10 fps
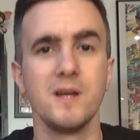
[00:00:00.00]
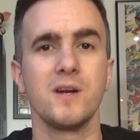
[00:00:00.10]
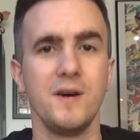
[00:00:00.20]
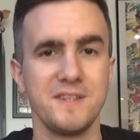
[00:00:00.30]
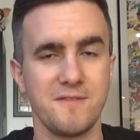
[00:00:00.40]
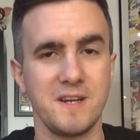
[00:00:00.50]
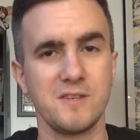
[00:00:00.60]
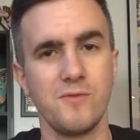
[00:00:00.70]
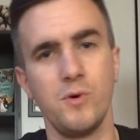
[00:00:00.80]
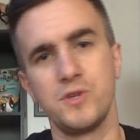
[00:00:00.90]
Guys, thanks
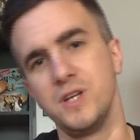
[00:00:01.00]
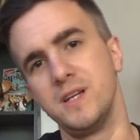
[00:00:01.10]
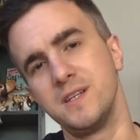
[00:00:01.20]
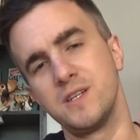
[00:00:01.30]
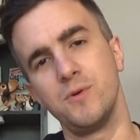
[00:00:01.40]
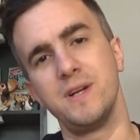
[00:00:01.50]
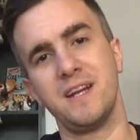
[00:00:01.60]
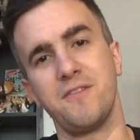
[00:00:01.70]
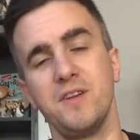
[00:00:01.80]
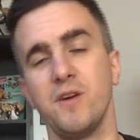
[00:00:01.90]
for watching, and until the
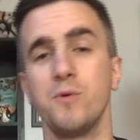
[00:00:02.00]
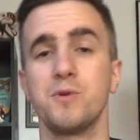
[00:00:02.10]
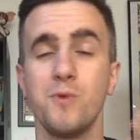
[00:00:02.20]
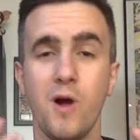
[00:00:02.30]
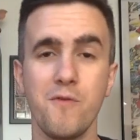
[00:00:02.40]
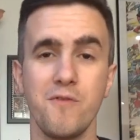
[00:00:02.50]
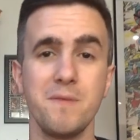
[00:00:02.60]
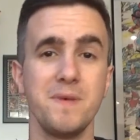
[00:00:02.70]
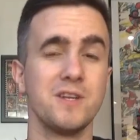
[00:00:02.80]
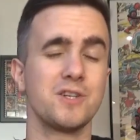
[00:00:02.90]
next video, which will hopefully
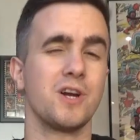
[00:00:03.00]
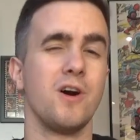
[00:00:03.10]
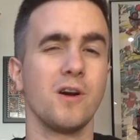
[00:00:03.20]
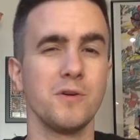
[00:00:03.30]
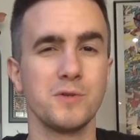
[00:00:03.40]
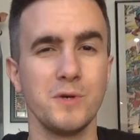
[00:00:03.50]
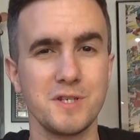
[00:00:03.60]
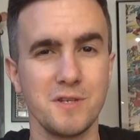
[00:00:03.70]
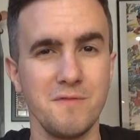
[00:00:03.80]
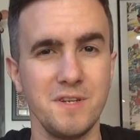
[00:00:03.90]
be the Chicago Toy
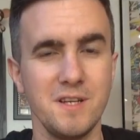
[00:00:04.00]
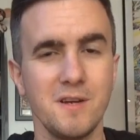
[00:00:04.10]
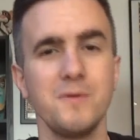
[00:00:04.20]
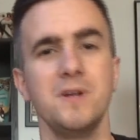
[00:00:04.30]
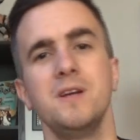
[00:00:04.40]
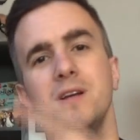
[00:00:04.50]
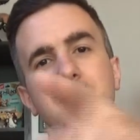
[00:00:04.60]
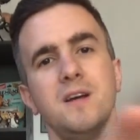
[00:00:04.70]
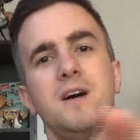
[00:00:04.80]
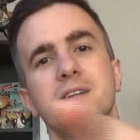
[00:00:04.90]
Show video,
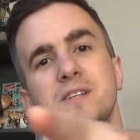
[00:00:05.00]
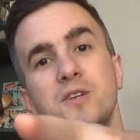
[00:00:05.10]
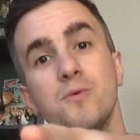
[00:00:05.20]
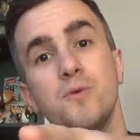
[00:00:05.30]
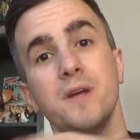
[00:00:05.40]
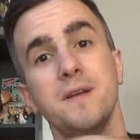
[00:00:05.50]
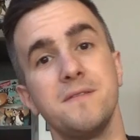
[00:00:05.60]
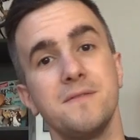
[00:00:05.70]
I'll see you all then.